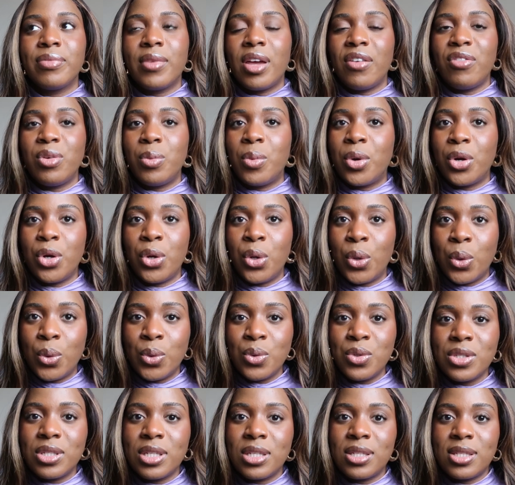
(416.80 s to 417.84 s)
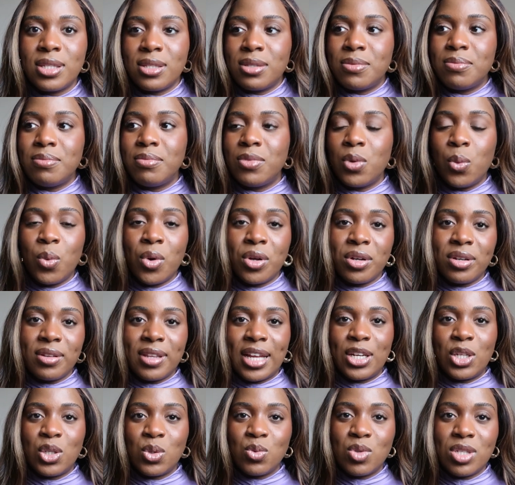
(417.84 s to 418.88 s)
everyone knows. It's the one
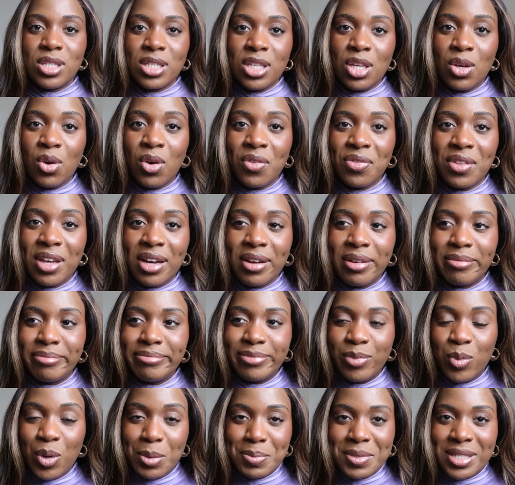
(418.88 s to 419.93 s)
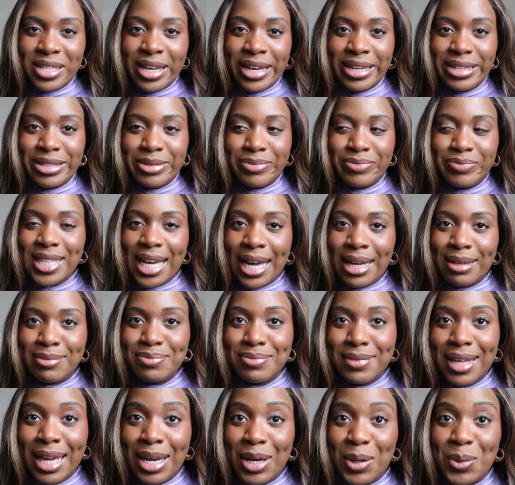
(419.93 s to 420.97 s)
that you see on their website. Yeah,
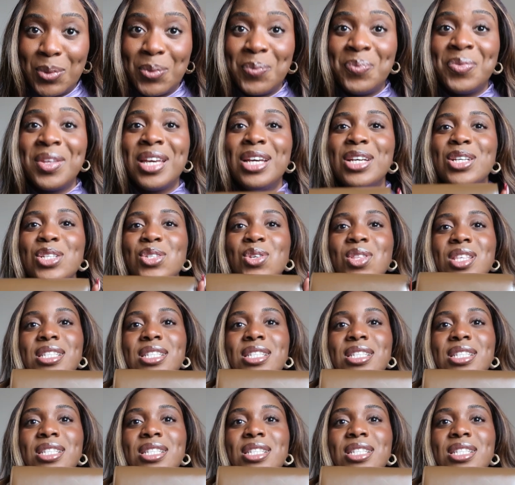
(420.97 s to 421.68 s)
anywho. So